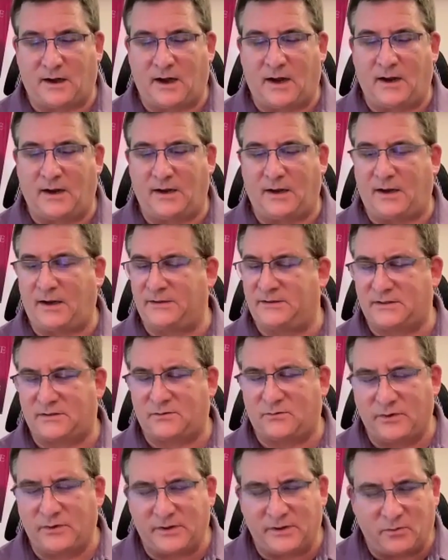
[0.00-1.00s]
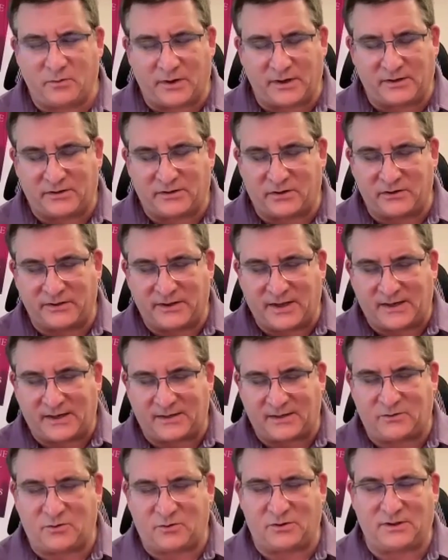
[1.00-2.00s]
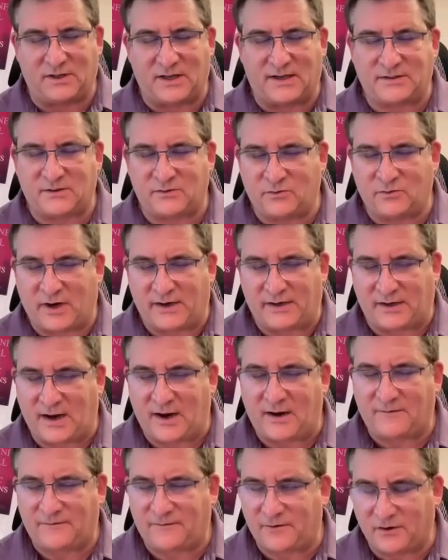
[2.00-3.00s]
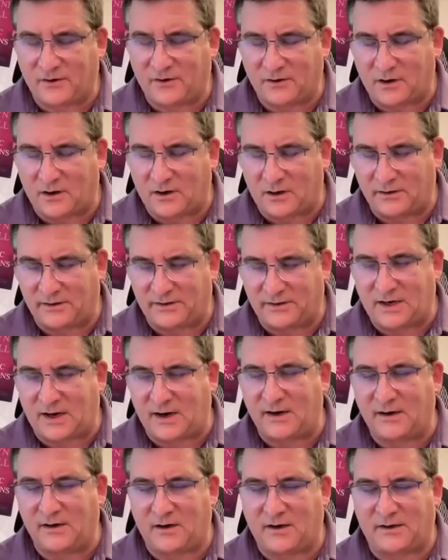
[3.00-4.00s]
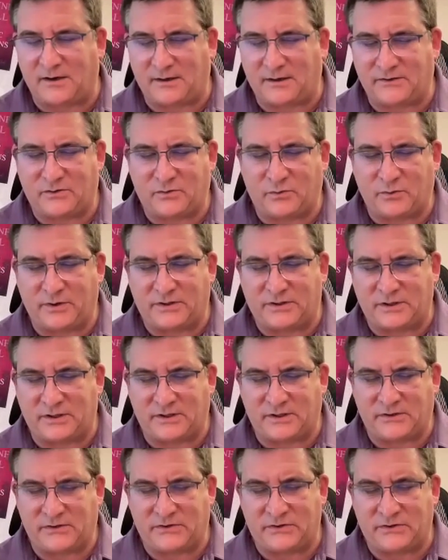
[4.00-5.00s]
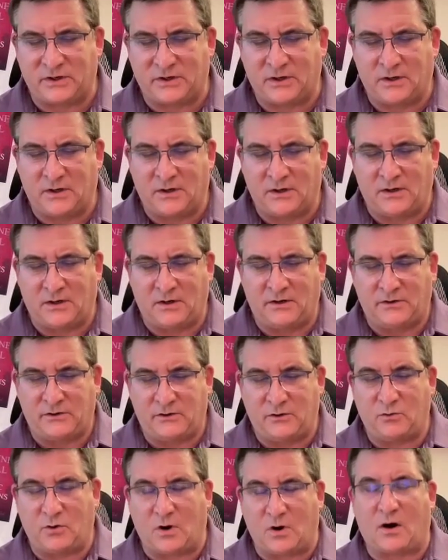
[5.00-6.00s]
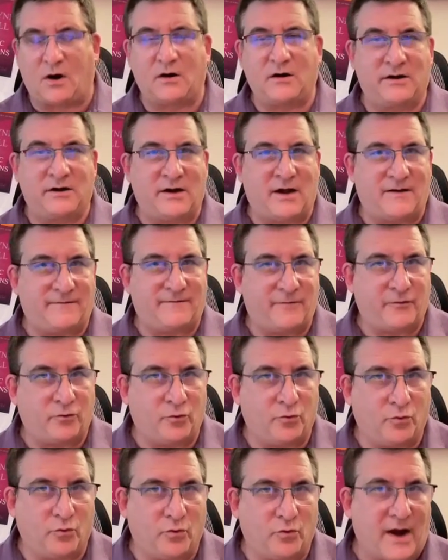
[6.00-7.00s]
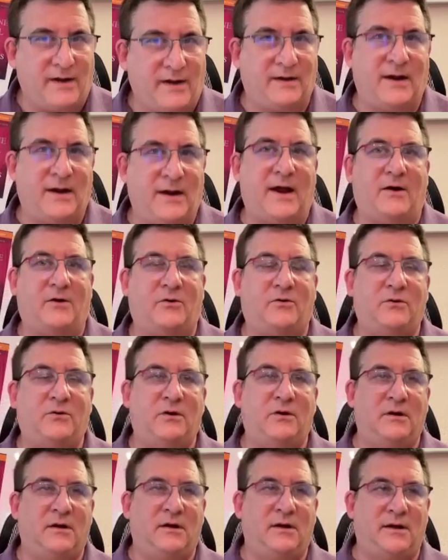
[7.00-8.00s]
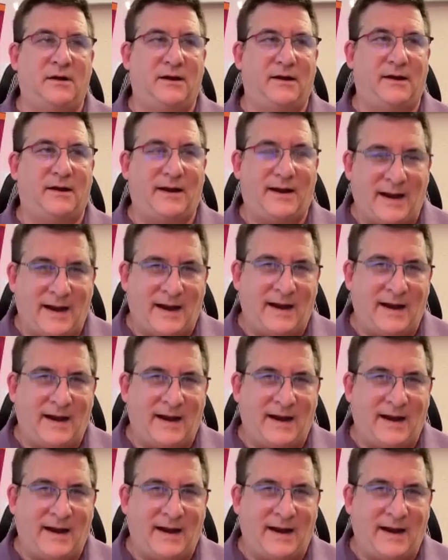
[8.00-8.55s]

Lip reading: And mm-hmm. I just really want to turn that into a lesson right now for our entire audience, which is, you are enough right now. Mm-hmm.